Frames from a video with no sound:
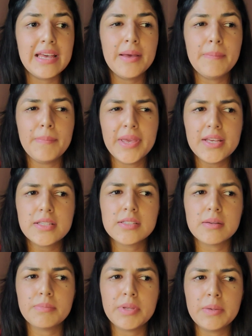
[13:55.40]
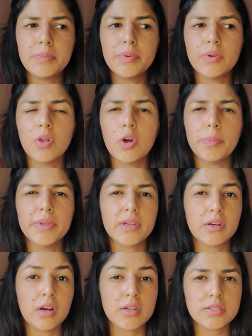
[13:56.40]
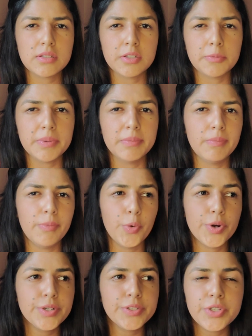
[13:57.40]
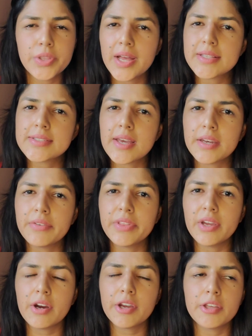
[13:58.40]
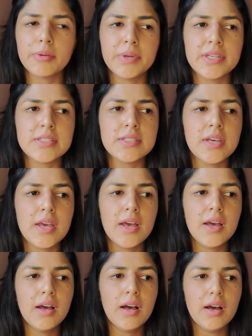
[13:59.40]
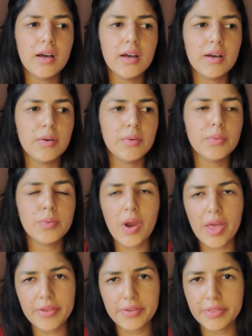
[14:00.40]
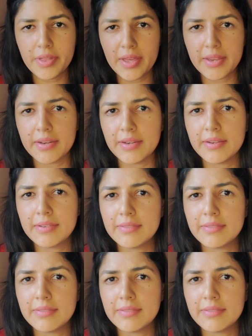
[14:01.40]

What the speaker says: make some people open their hearts a little bit more to that side of the argument, rather than